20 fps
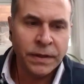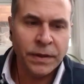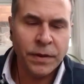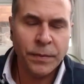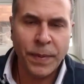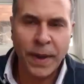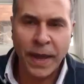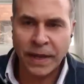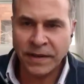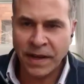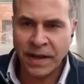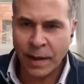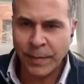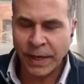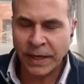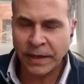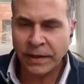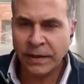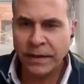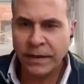the
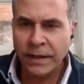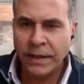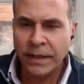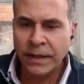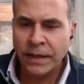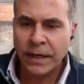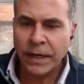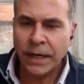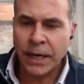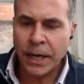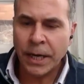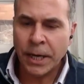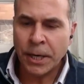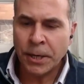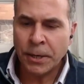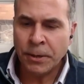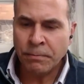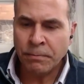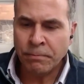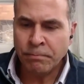pandemic.
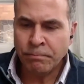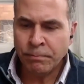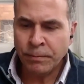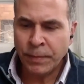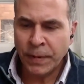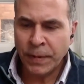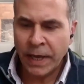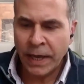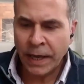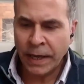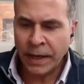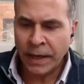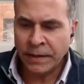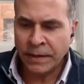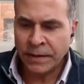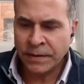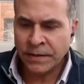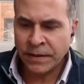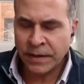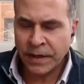Um,
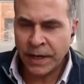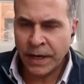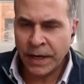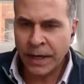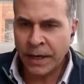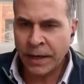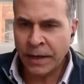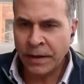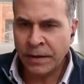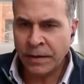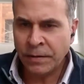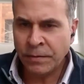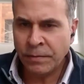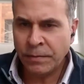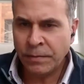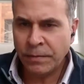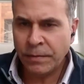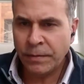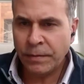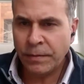and uh,
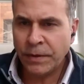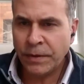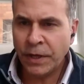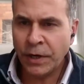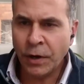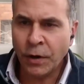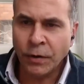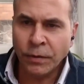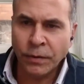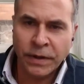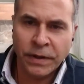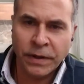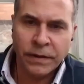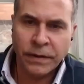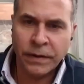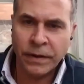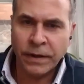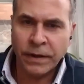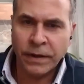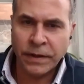you know
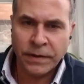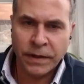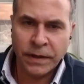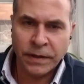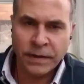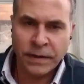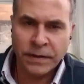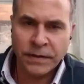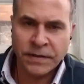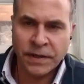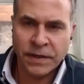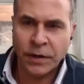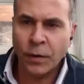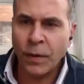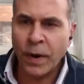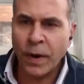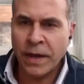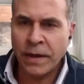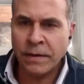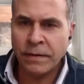it, it, it is in a
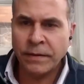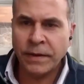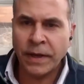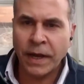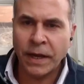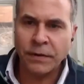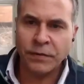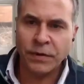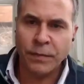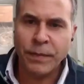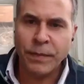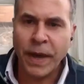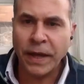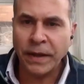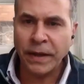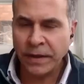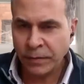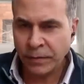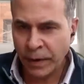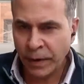way kind of
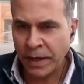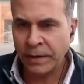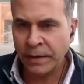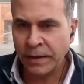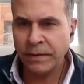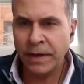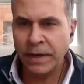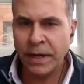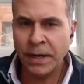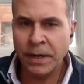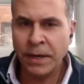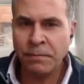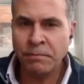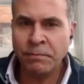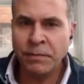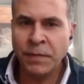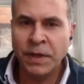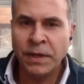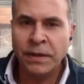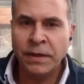compelling right
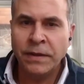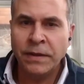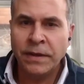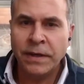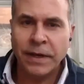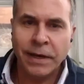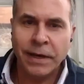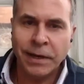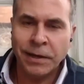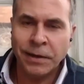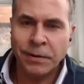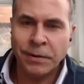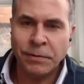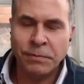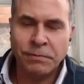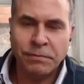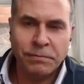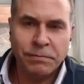um, uh,